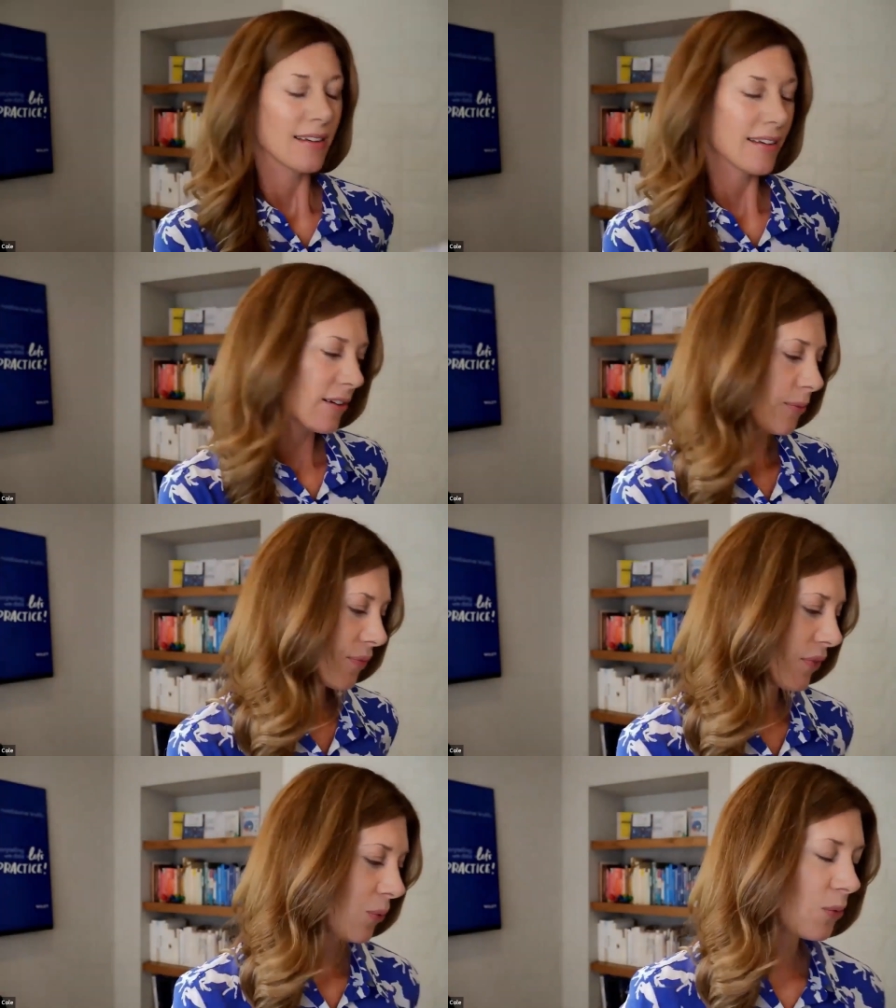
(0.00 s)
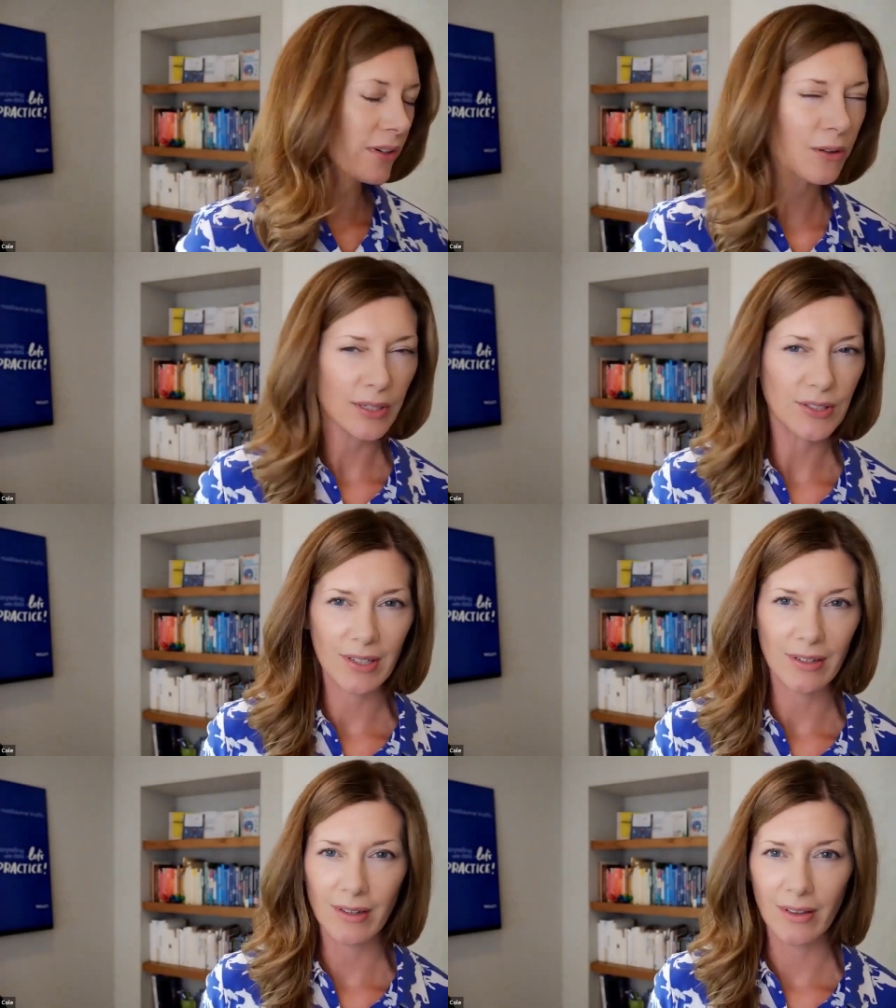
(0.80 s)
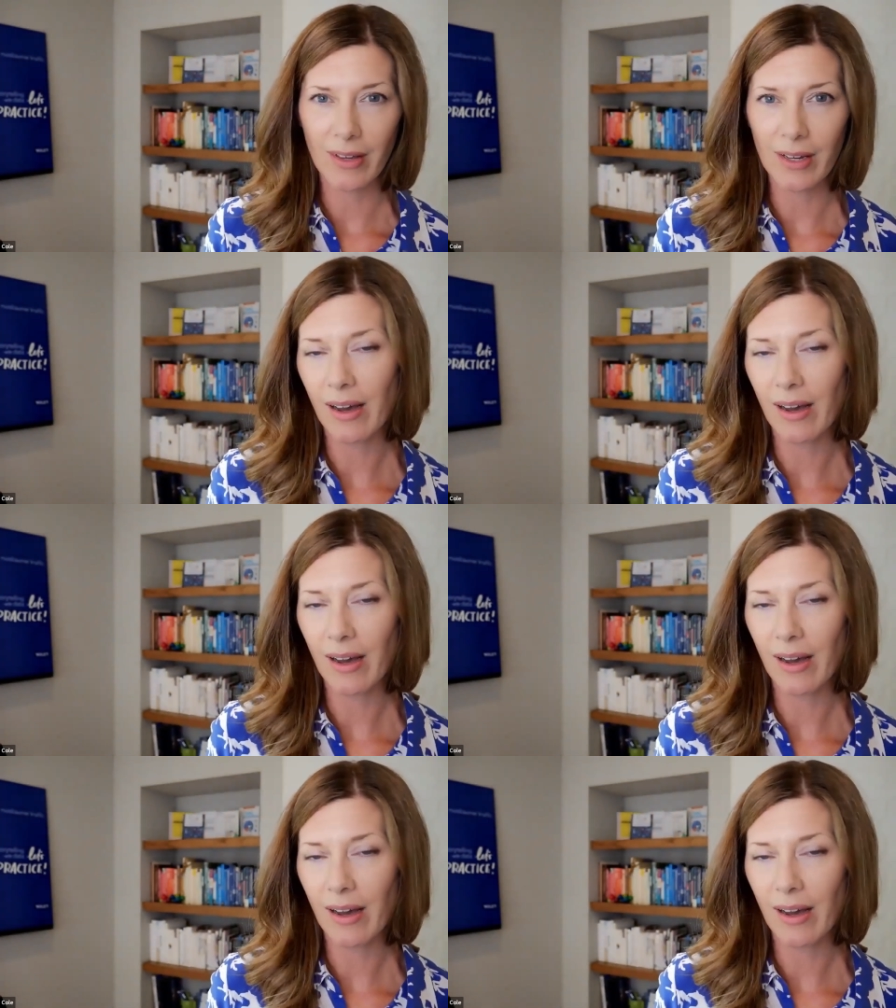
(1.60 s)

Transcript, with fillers: Now, one question that